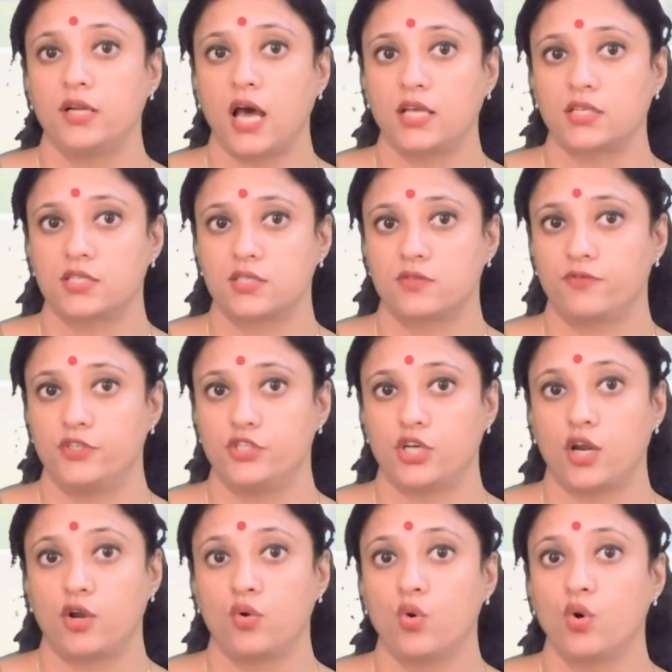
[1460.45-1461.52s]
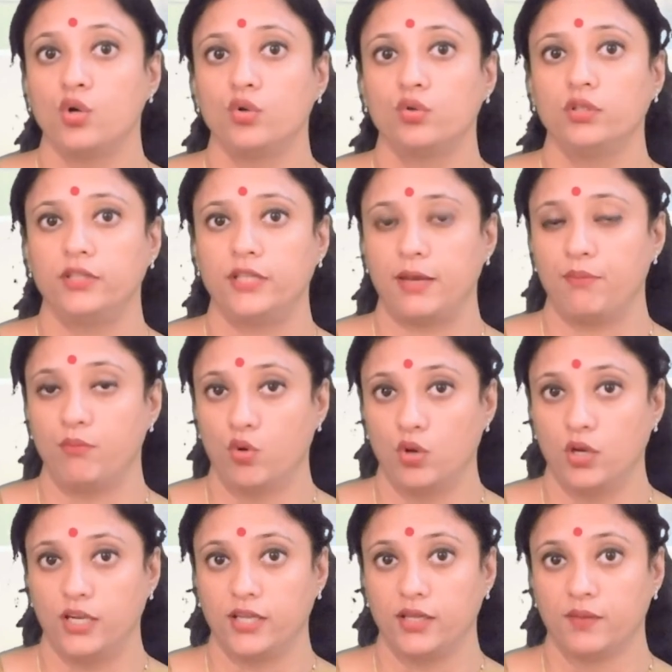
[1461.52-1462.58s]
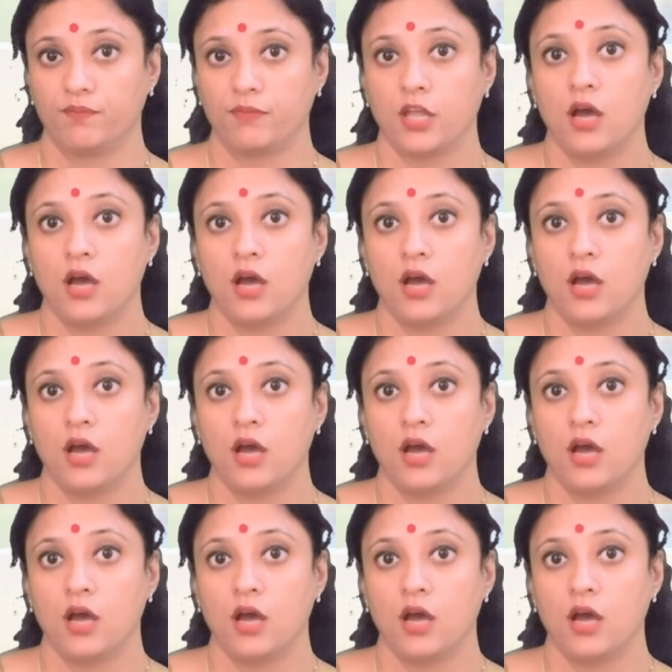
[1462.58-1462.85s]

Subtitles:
tasks which are known to them only.